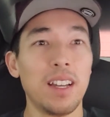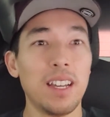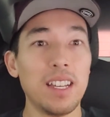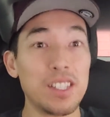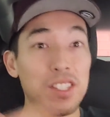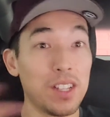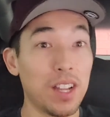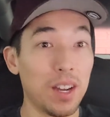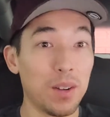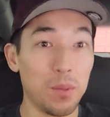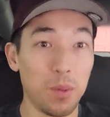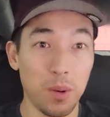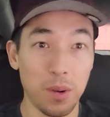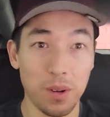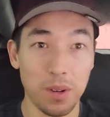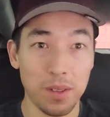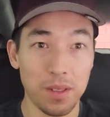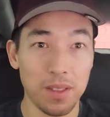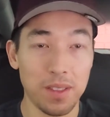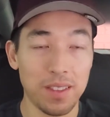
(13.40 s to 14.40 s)
is not
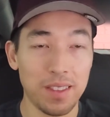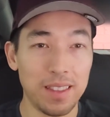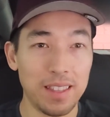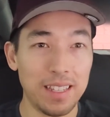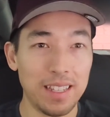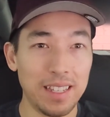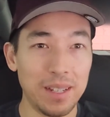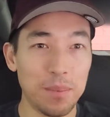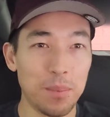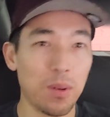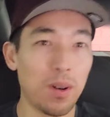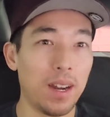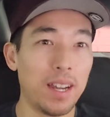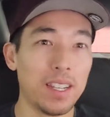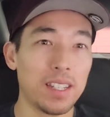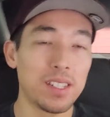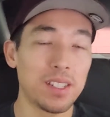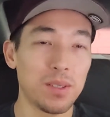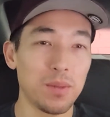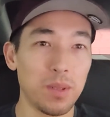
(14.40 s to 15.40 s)
worth the
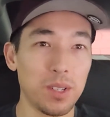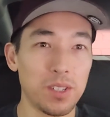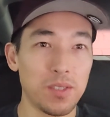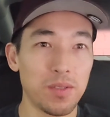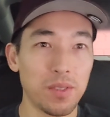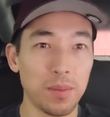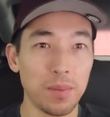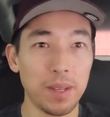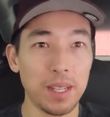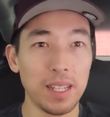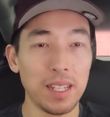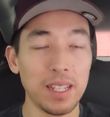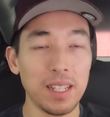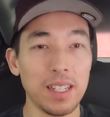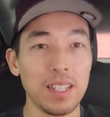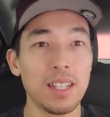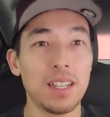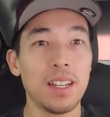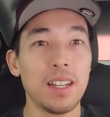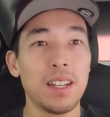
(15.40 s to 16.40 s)
price, which for me,